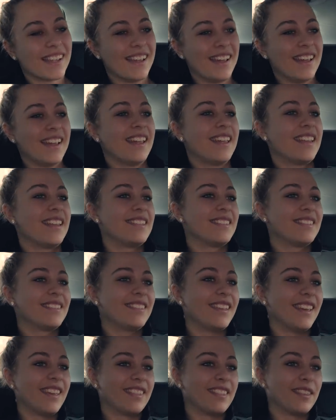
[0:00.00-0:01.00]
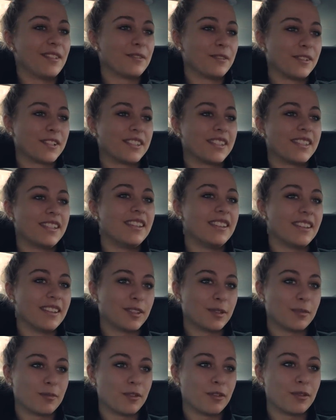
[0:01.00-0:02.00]
And yeah, then we'll see.
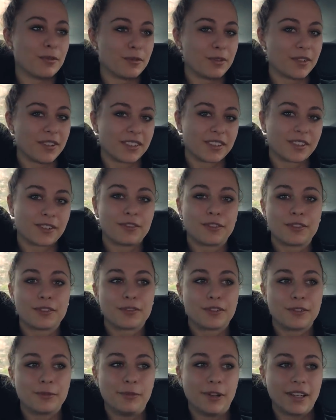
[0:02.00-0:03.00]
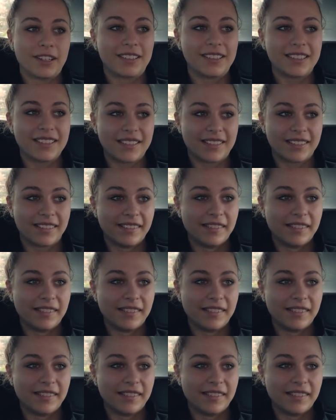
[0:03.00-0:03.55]
And tomorrow morning is the first few practice.